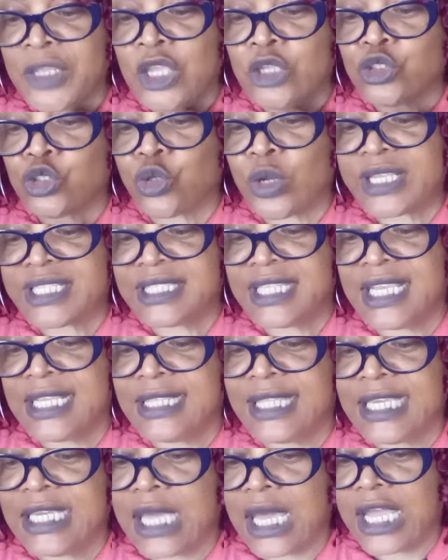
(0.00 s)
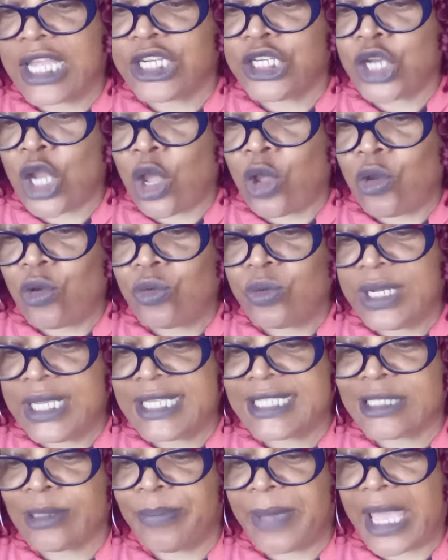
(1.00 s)
Trusting the unknown
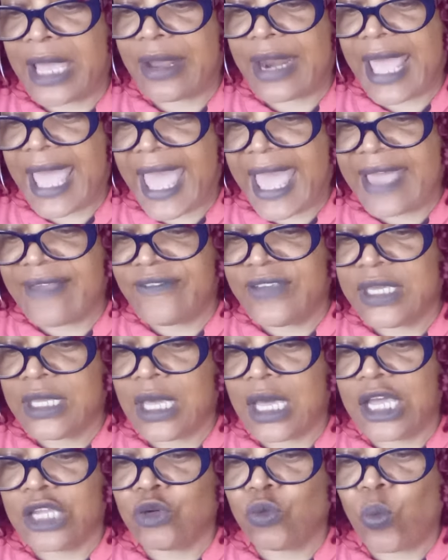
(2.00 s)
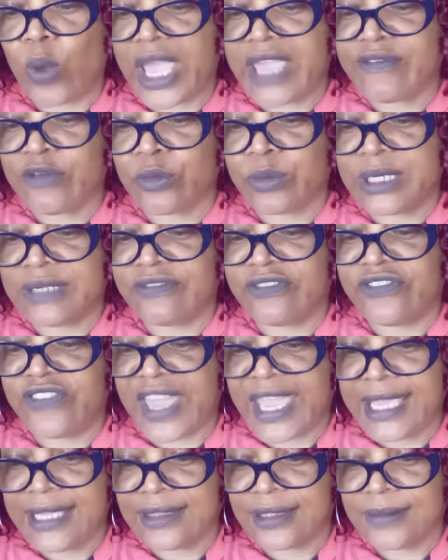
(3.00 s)
is about having unwavering
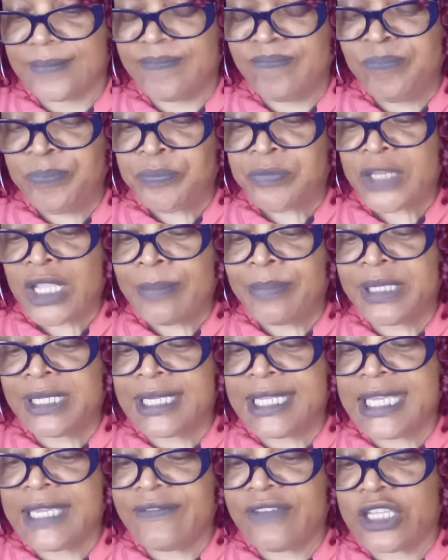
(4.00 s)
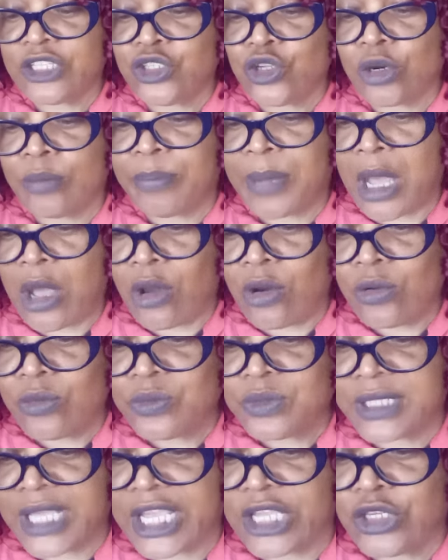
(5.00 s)
faith. Believe in your
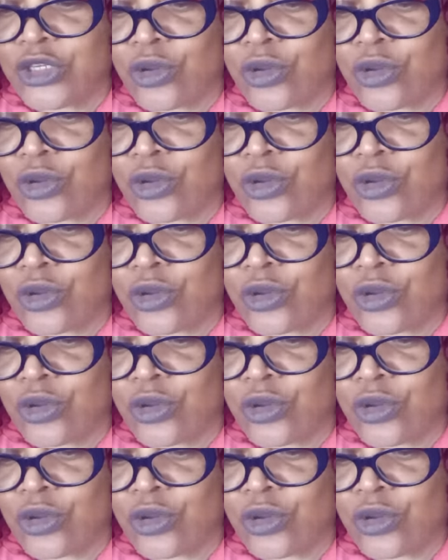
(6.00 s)
bones that